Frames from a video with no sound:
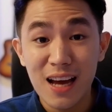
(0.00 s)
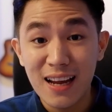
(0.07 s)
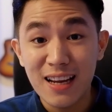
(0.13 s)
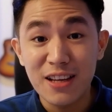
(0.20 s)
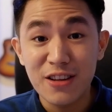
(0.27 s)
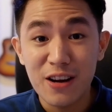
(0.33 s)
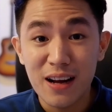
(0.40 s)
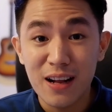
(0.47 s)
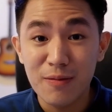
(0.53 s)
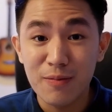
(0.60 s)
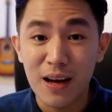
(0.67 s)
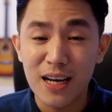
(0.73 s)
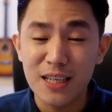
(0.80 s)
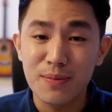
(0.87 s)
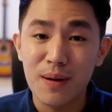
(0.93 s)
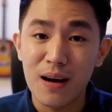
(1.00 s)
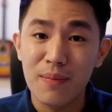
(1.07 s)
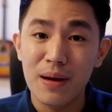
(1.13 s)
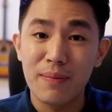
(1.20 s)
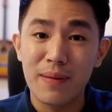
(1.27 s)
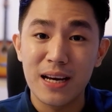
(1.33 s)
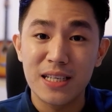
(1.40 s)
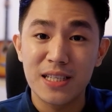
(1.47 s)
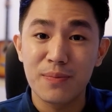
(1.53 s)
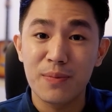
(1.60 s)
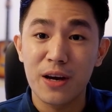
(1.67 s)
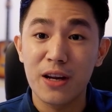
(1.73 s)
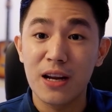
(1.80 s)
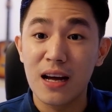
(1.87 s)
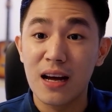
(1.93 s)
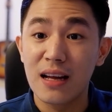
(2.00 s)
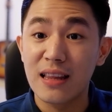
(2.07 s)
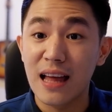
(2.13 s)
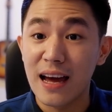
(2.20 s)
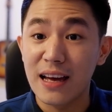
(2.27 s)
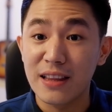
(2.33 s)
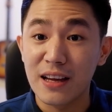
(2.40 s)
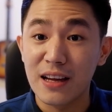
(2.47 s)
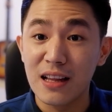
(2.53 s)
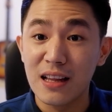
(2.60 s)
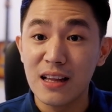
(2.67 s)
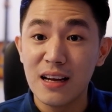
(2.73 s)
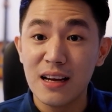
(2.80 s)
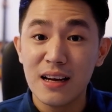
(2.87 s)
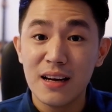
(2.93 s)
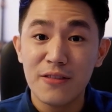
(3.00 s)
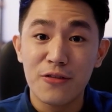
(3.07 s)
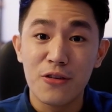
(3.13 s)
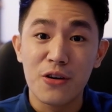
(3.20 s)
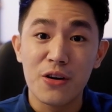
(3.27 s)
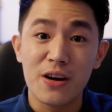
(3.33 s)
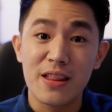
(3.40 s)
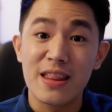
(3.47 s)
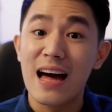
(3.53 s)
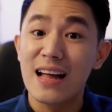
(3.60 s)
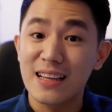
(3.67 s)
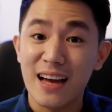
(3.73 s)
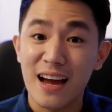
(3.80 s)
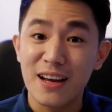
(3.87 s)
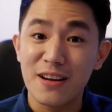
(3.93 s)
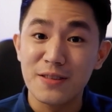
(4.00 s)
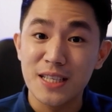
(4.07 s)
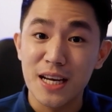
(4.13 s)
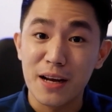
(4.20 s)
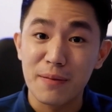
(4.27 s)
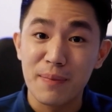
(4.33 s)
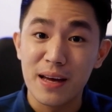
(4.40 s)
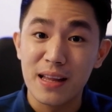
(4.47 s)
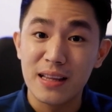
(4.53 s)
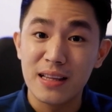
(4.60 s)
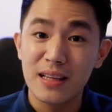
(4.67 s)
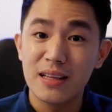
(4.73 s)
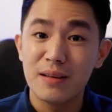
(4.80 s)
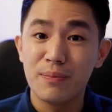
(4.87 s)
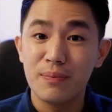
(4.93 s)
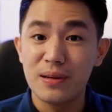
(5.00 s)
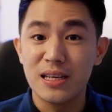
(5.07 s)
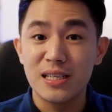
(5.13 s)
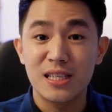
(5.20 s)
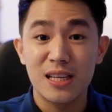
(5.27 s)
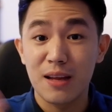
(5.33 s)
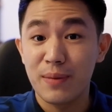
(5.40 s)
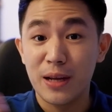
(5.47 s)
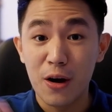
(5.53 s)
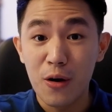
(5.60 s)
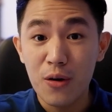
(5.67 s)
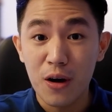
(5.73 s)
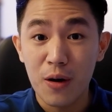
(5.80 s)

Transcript: Really, I need your help guys. Baka may maisip kayo na title for that kind of segment. Please let me know.